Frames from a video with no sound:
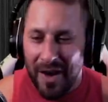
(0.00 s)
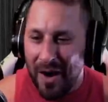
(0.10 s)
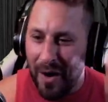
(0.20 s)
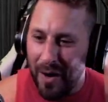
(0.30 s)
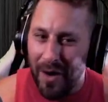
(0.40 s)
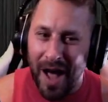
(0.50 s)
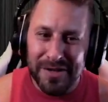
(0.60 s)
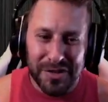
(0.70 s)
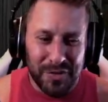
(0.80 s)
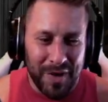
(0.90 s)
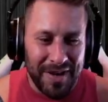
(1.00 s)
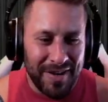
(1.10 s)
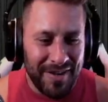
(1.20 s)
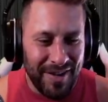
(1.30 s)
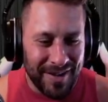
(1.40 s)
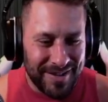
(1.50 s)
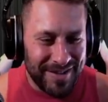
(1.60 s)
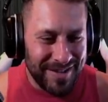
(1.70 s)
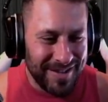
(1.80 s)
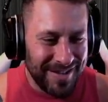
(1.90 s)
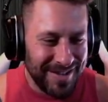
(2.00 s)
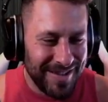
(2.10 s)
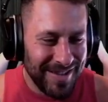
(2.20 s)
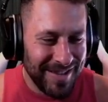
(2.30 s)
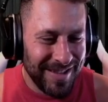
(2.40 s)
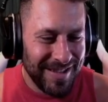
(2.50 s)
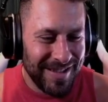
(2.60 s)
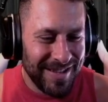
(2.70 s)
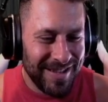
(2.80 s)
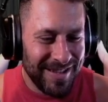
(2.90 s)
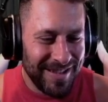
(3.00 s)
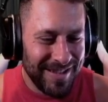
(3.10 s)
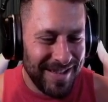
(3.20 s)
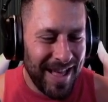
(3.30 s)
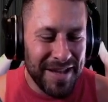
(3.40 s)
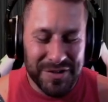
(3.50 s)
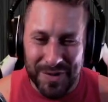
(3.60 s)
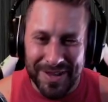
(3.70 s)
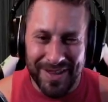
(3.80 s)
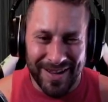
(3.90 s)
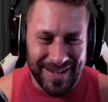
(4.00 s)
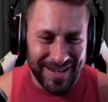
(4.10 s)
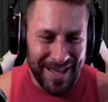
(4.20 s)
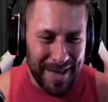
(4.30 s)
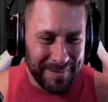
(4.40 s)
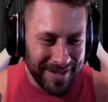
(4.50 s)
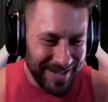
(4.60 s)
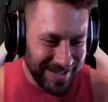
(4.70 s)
Oh, I just went and looked. Or something, like. I just went and looked. He got me.